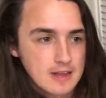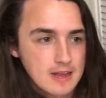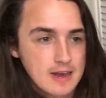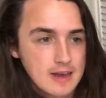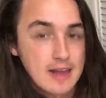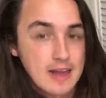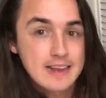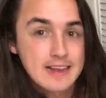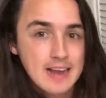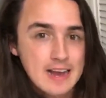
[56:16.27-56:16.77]

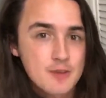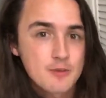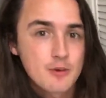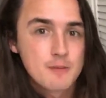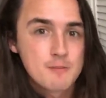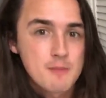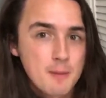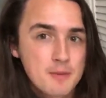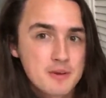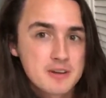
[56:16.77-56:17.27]
I gotta
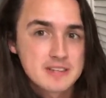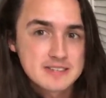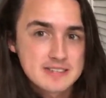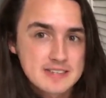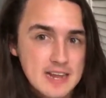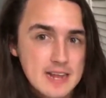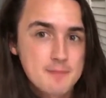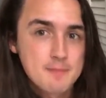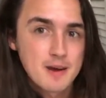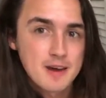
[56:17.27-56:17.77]
remember to
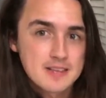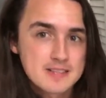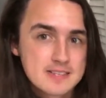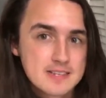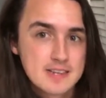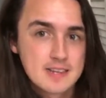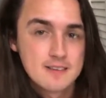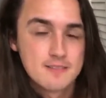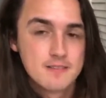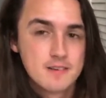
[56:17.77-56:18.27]
stay
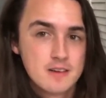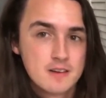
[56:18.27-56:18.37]
positive.